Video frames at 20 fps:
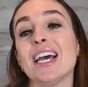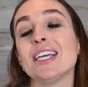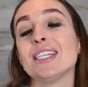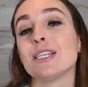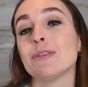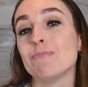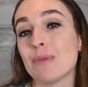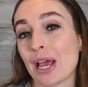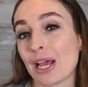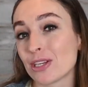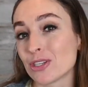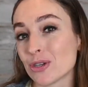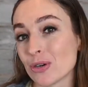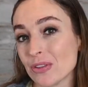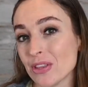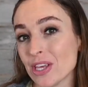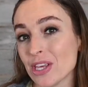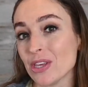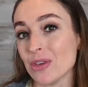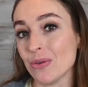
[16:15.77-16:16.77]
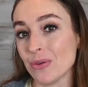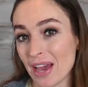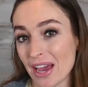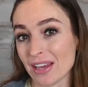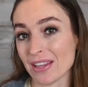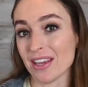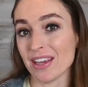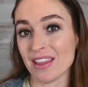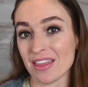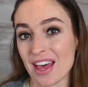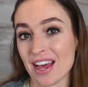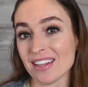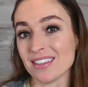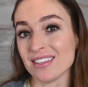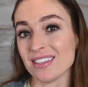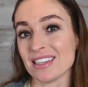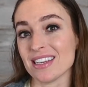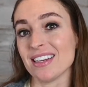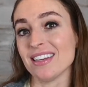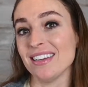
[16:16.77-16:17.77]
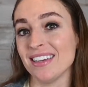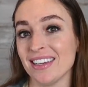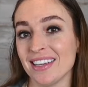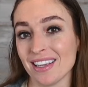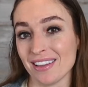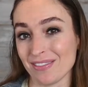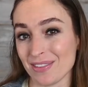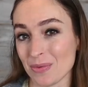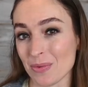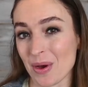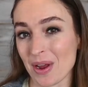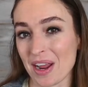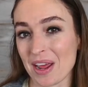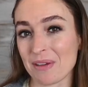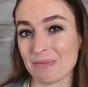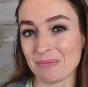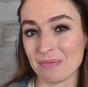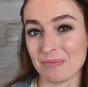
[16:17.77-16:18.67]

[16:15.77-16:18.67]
to make sure that you get that seat if you want it.